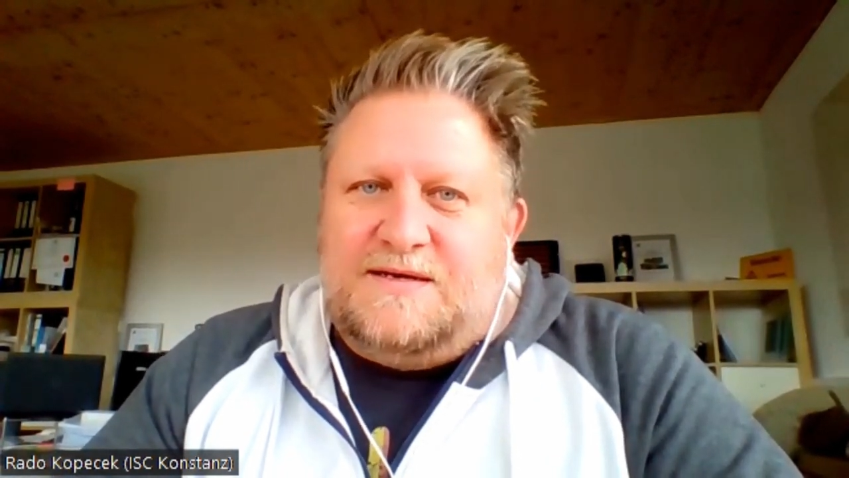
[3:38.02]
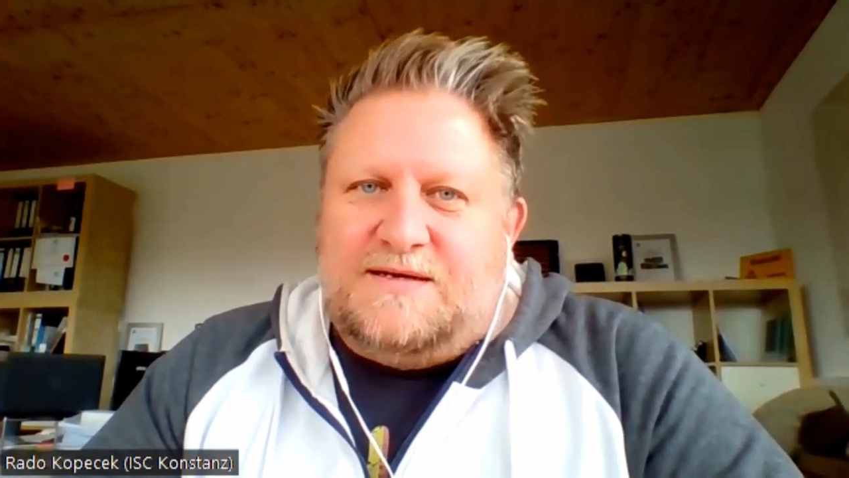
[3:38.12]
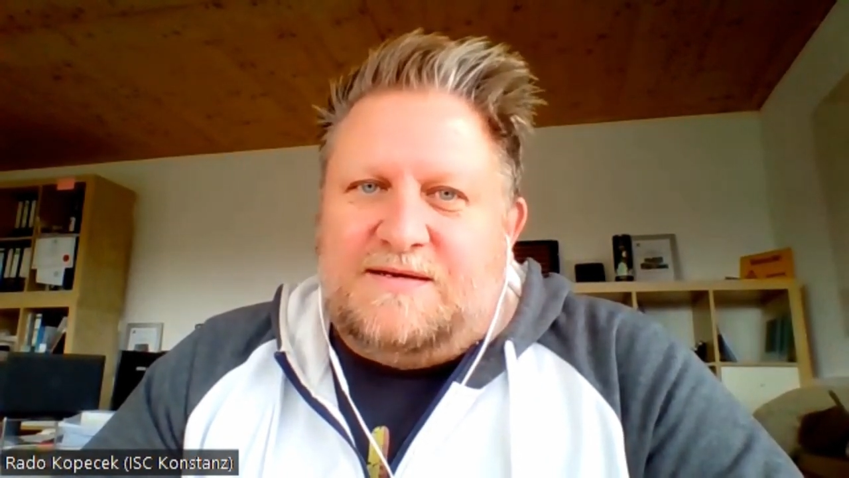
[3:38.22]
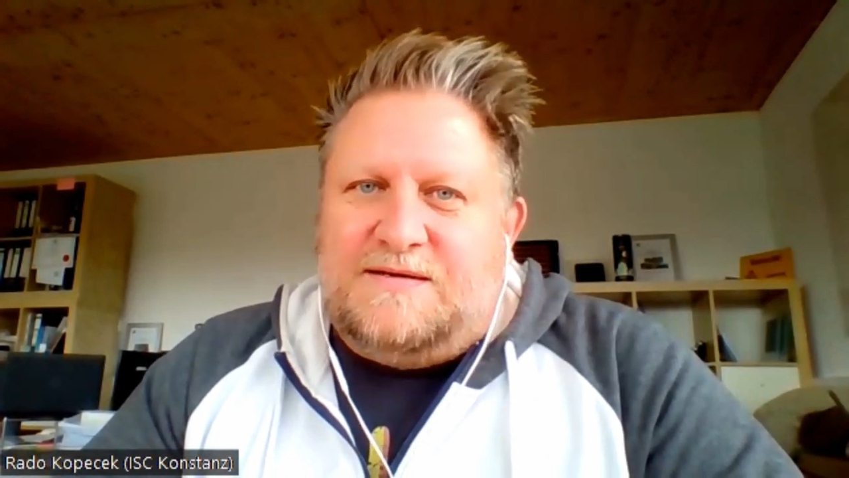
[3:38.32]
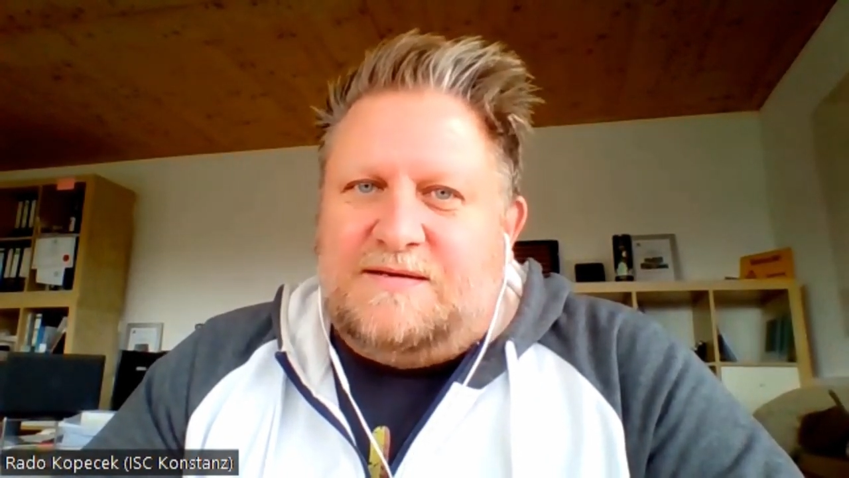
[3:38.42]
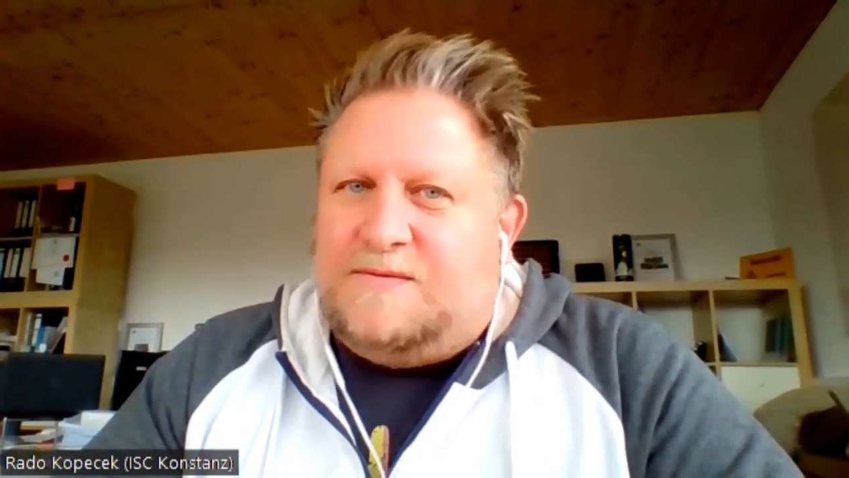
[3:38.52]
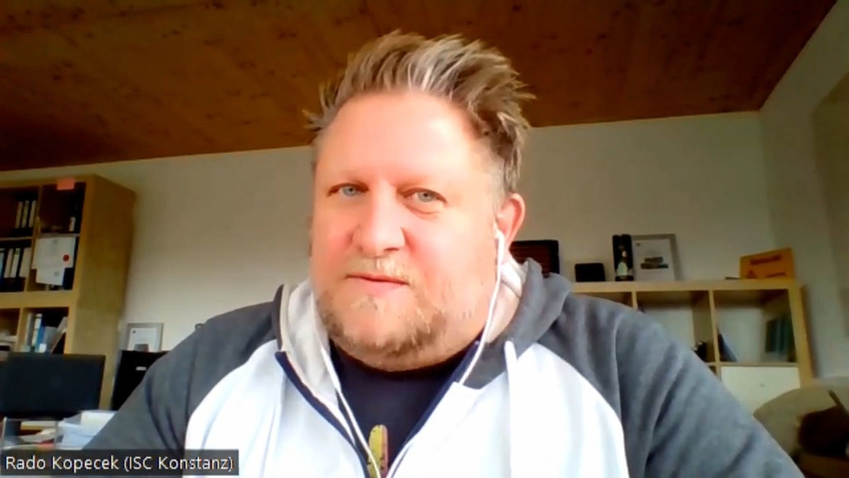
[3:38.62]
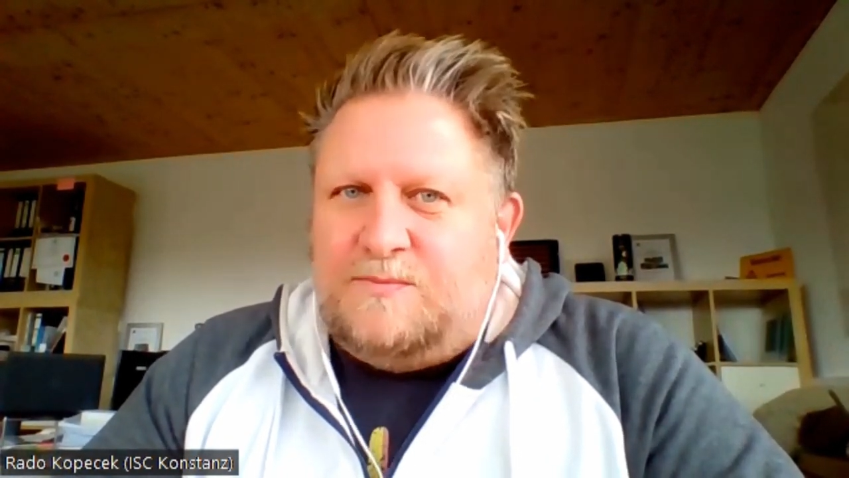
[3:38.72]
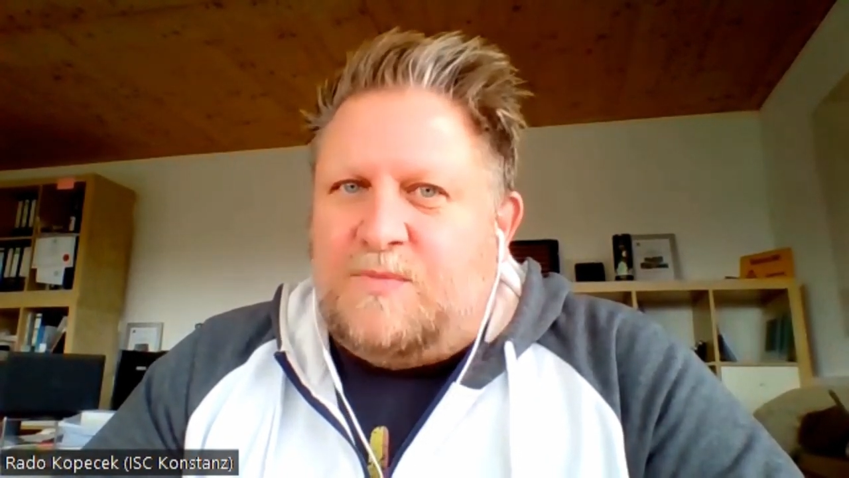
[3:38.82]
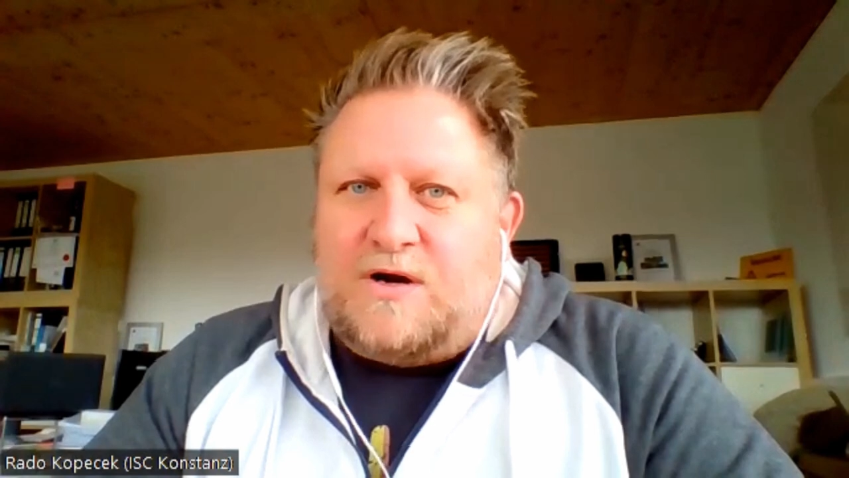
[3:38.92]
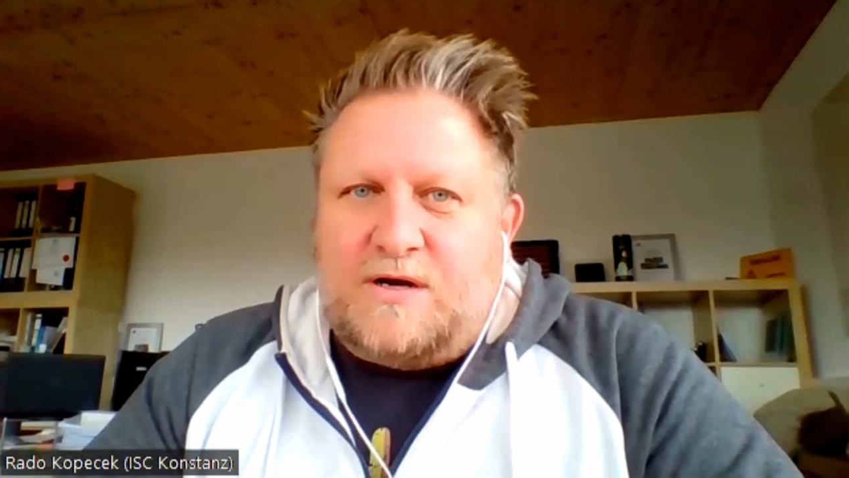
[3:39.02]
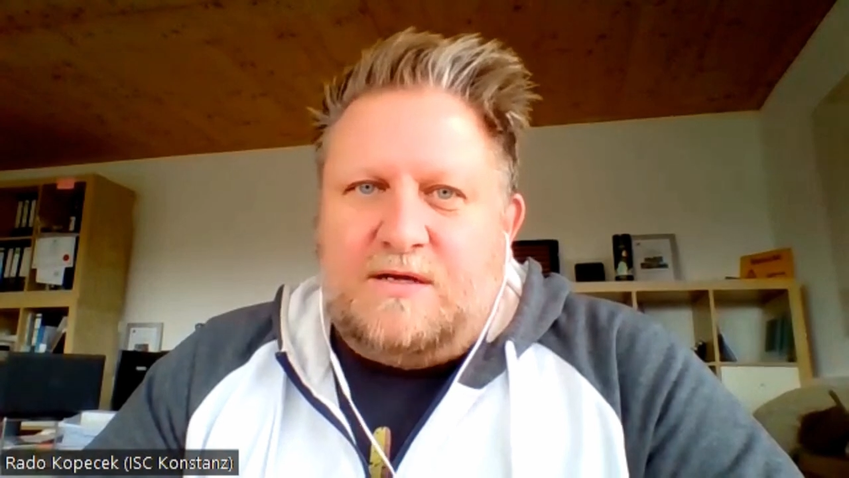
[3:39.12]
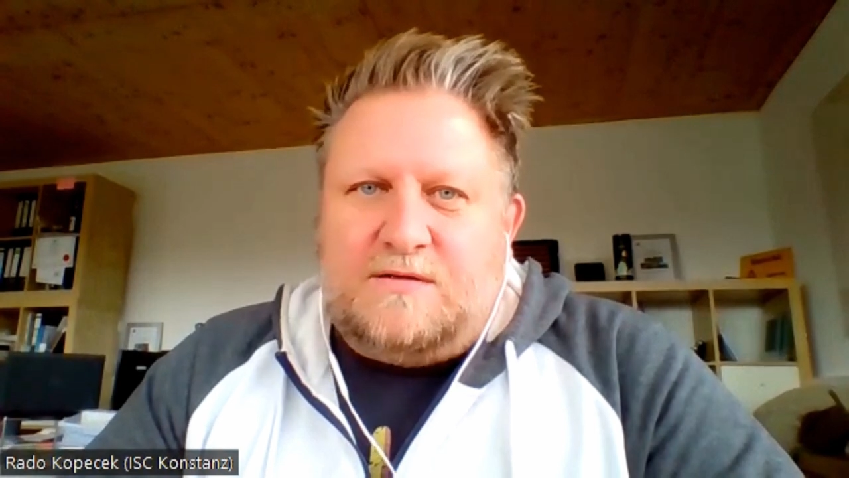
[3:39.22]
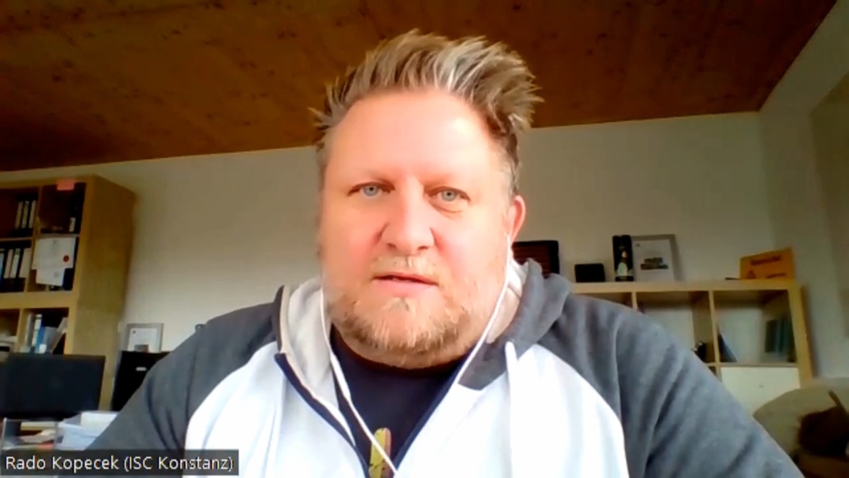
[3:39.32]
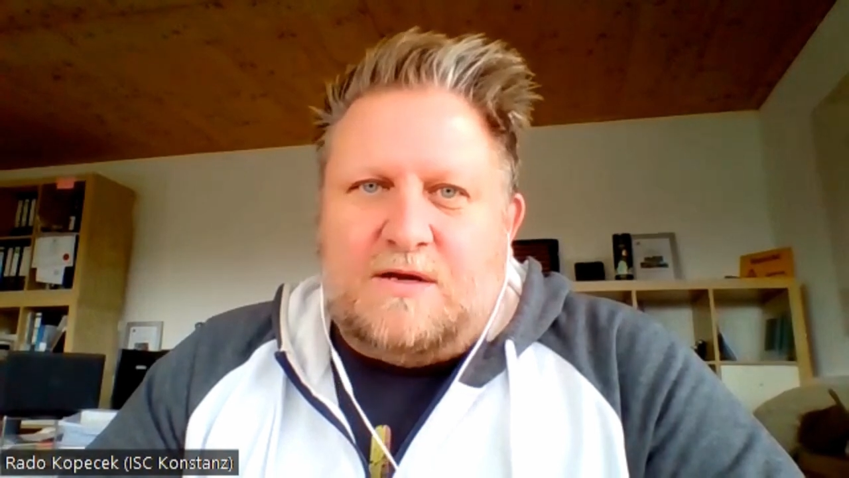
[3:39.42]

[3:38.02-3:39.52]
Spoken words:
market